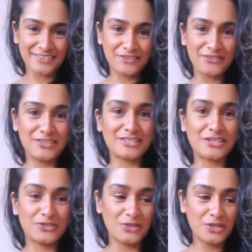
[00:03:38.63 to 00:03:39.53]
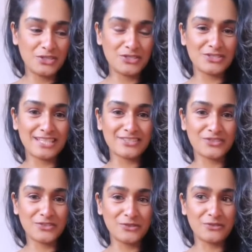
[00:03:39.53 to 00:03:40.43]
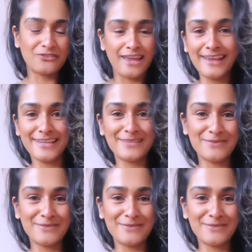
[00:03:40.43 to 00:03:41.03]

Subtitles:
It feels like you see as your flame,